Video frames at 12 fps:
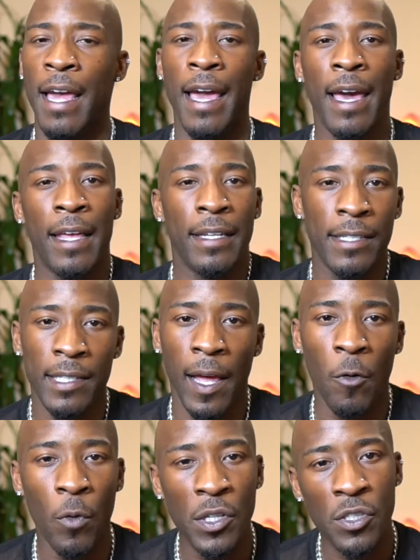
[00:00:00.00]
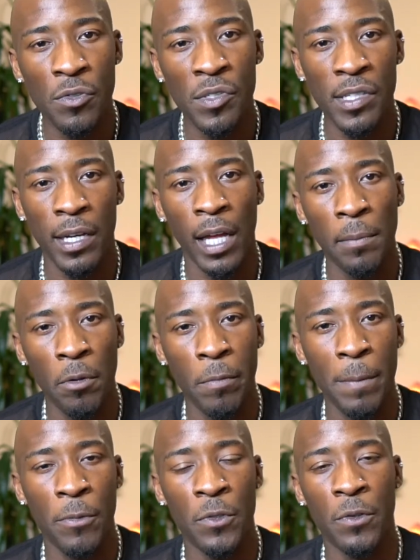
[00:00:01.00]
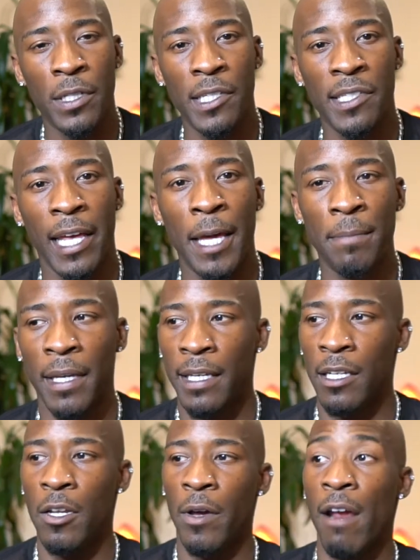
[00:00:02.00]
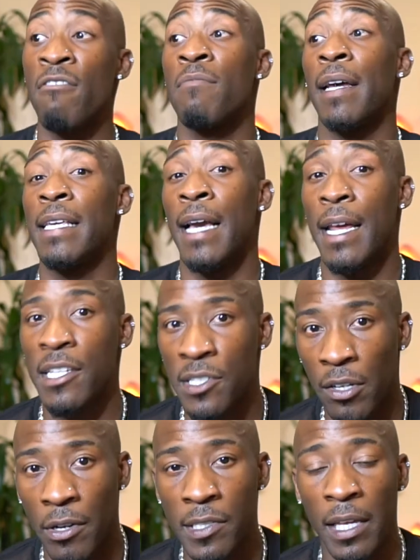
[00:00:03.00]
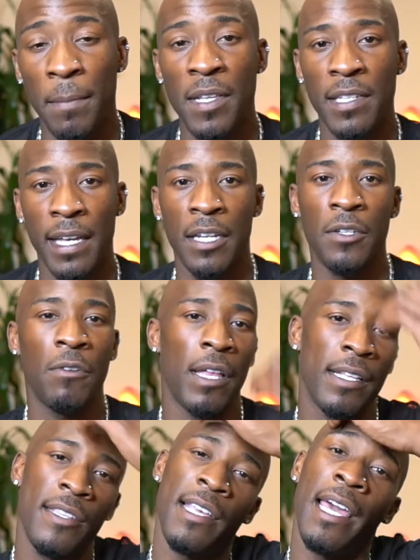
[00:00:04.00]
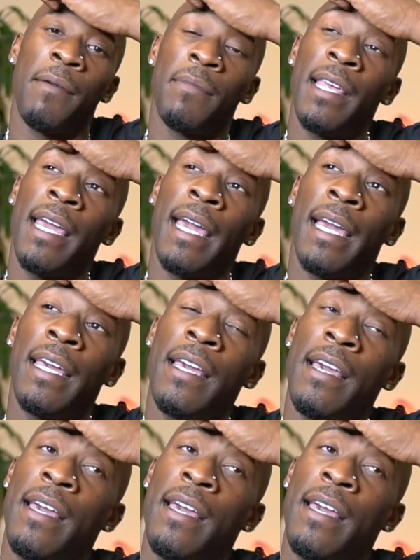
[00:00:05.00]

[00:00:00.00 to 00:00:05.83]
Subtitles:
And it's like, once you see a couple people doing the same thing, you know, everybody kind of starts to imitate and do that same thing.